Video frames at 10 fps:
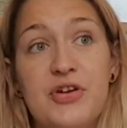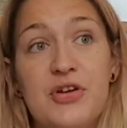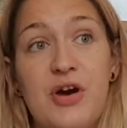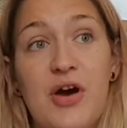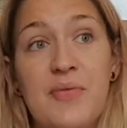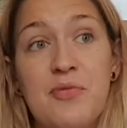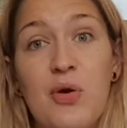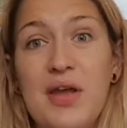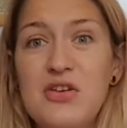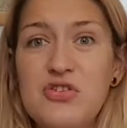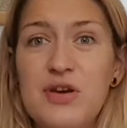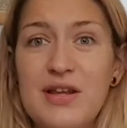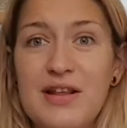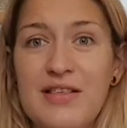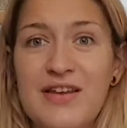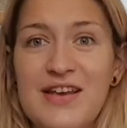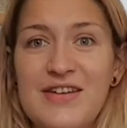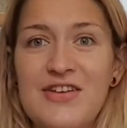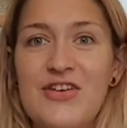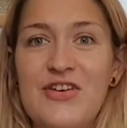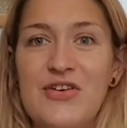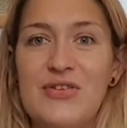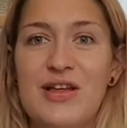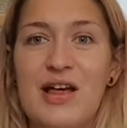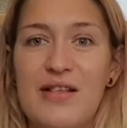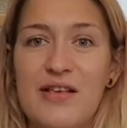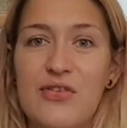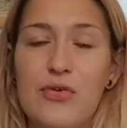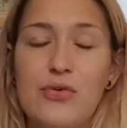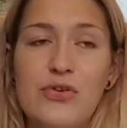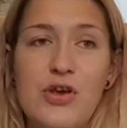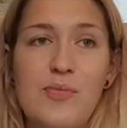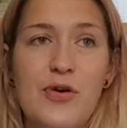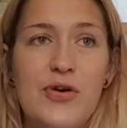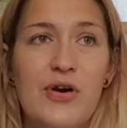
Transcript: I'm quite enjoying listening to the classics on audiobook.